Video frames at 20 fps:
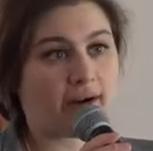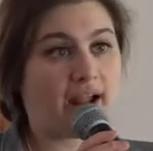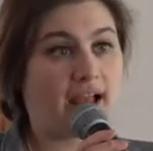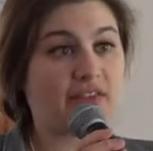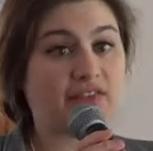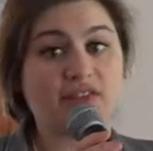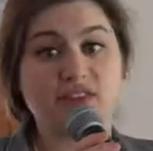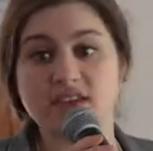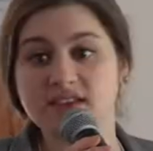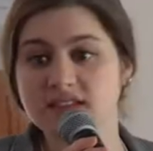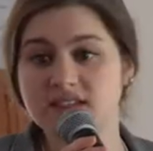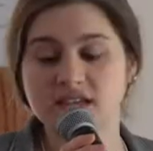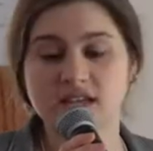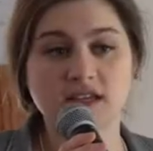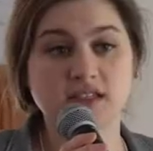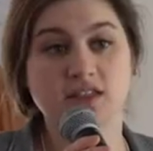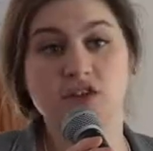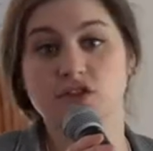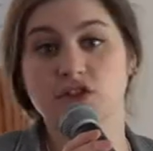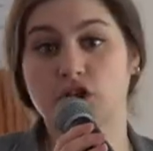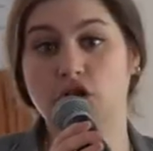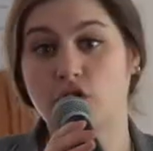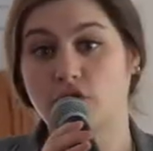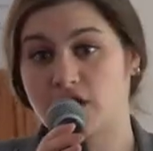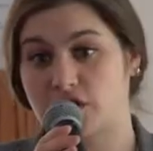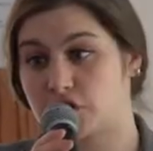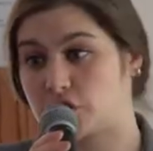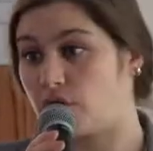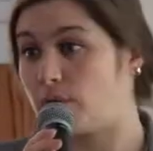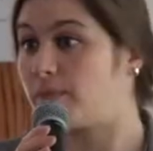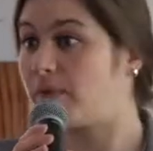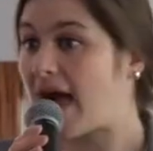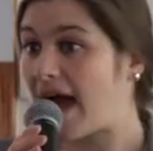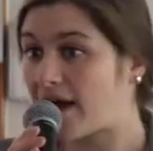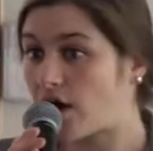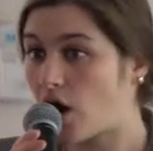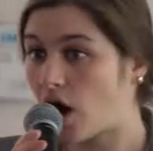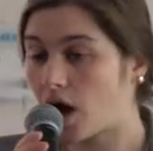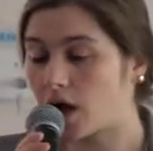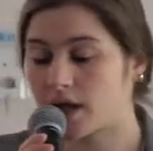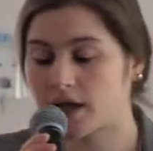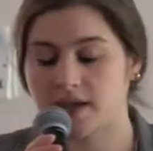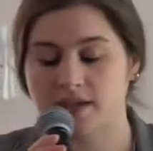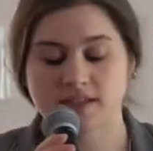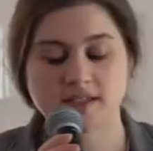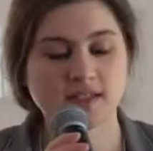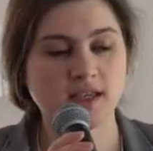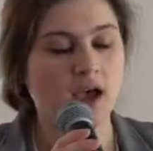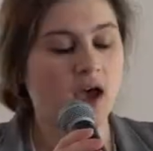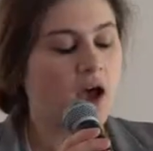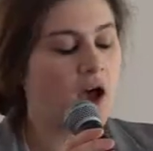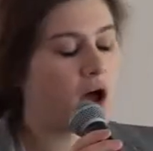ethnicities, there's a Congressional Black Caucus.